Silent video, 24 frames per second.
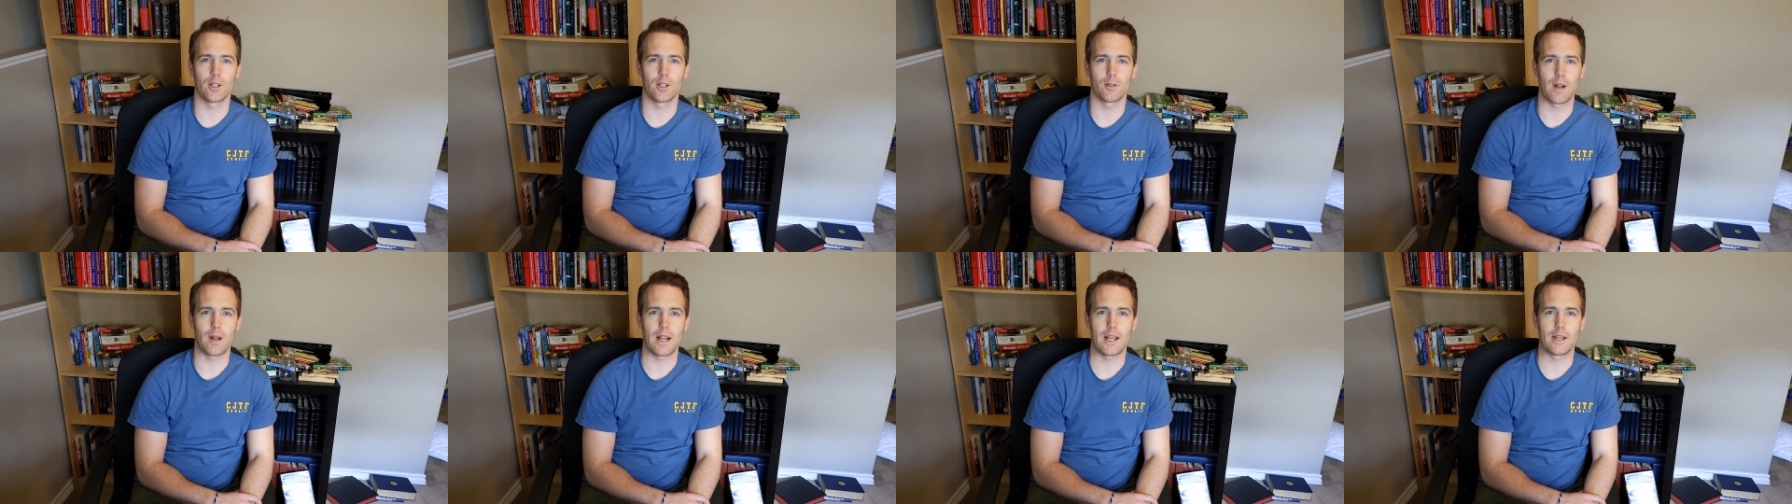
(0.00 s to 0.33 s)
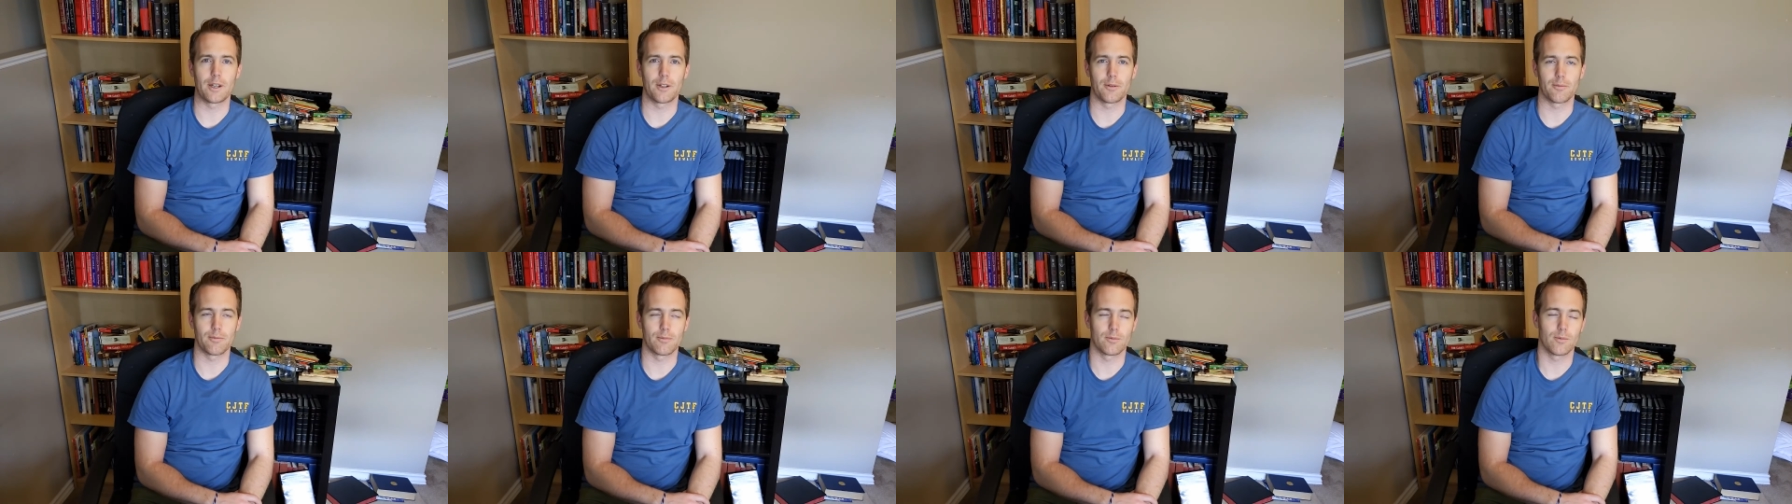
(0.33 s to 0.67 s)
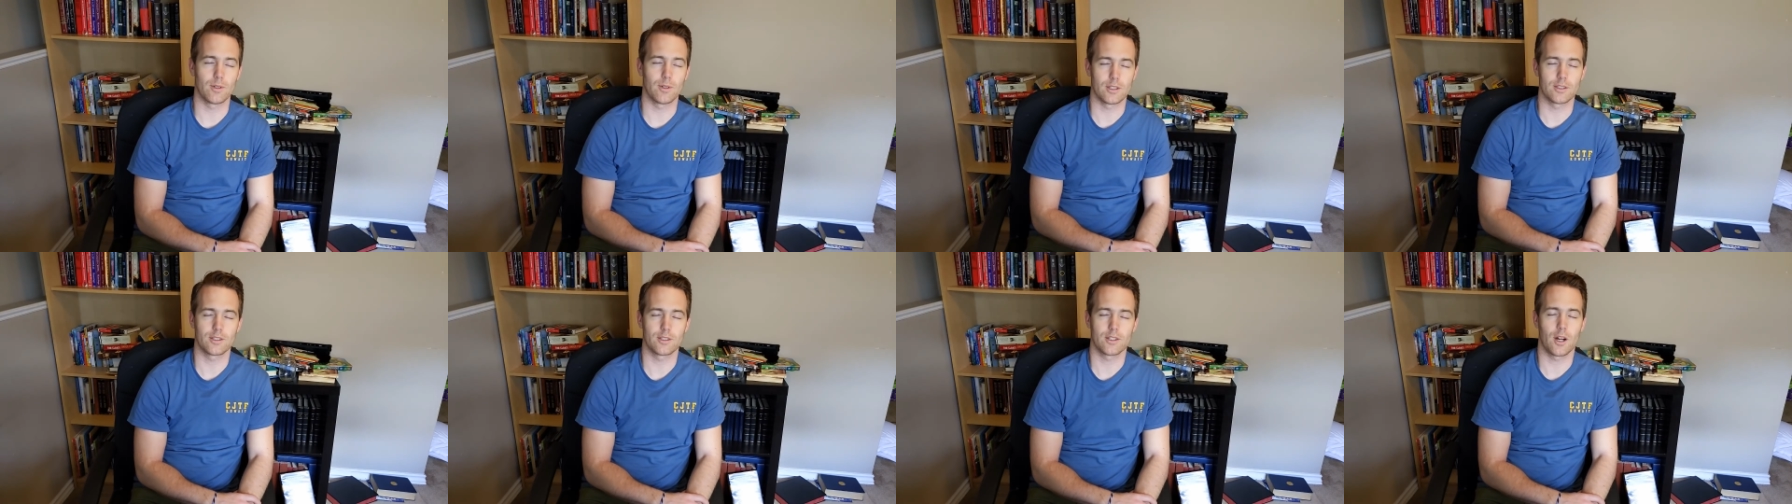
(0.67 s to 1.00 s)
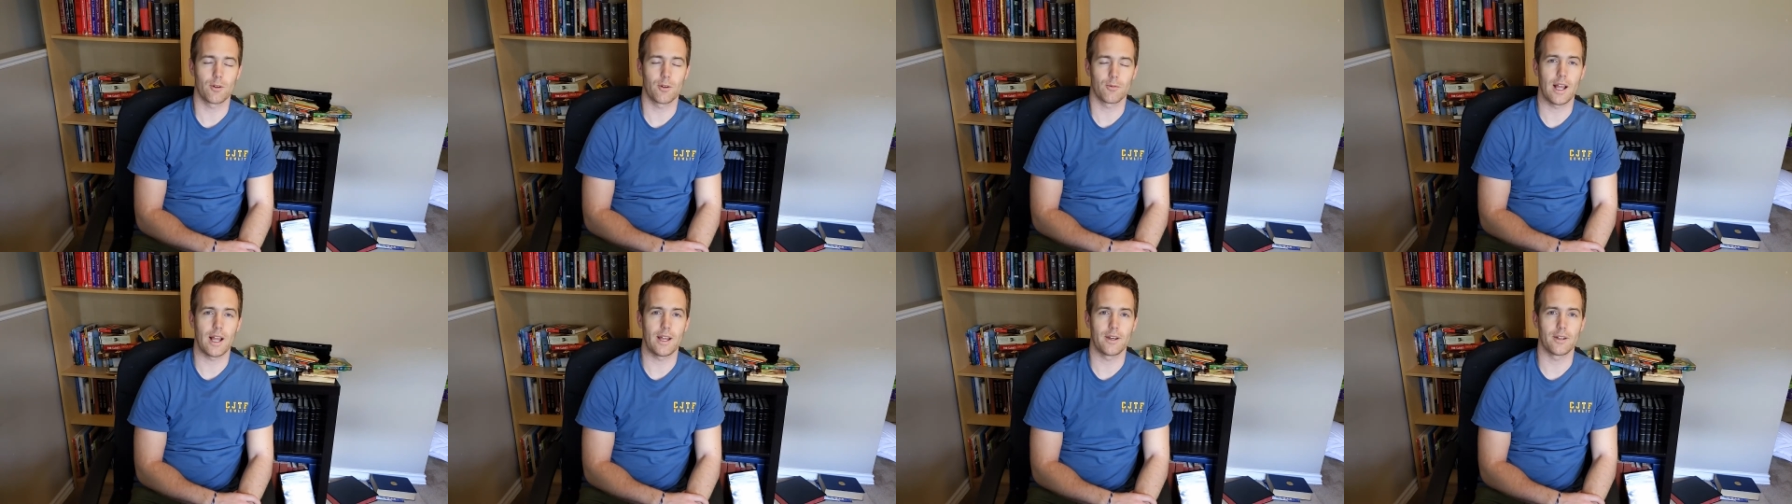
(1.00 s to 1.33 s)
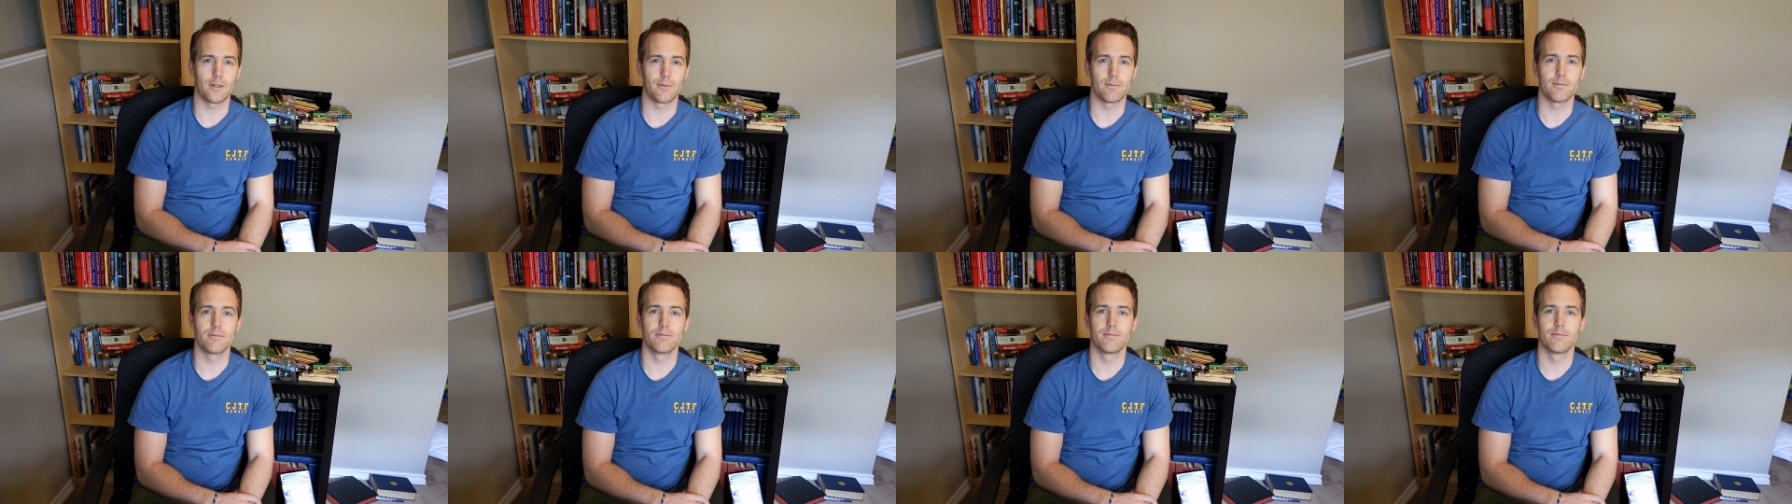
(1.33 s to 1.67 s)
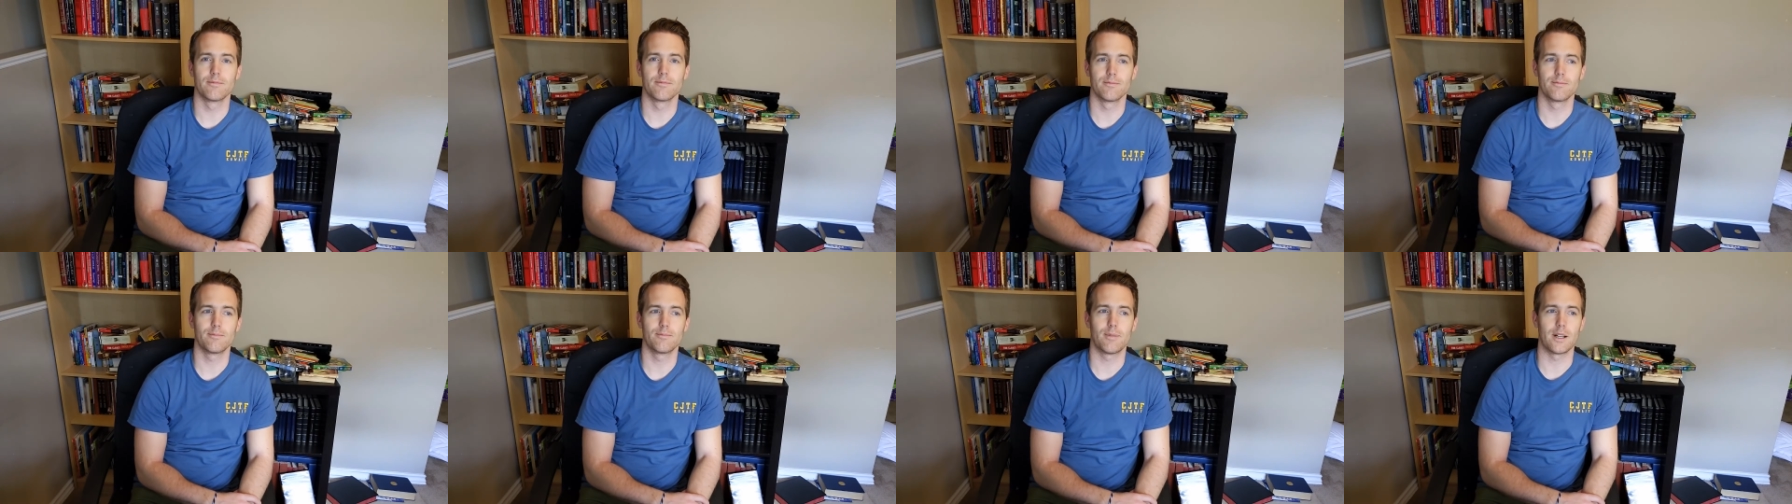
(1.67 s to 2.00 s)
random. Well, it's not random,
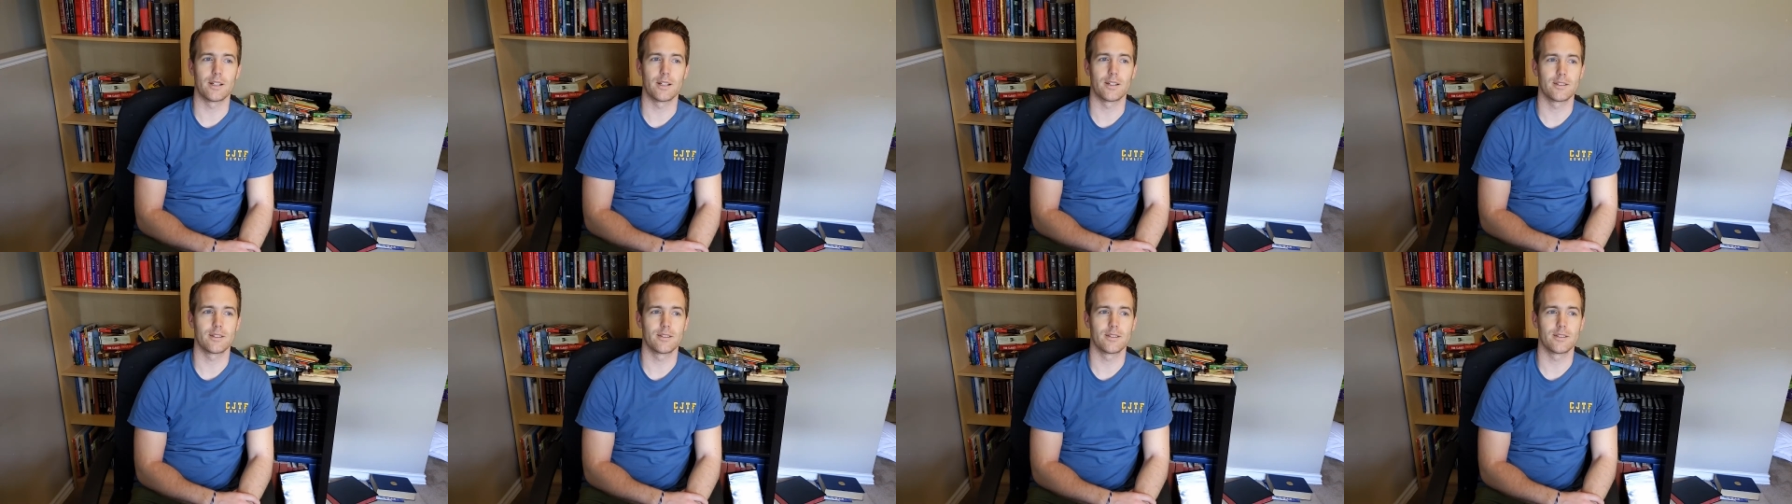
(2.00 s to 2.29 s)
but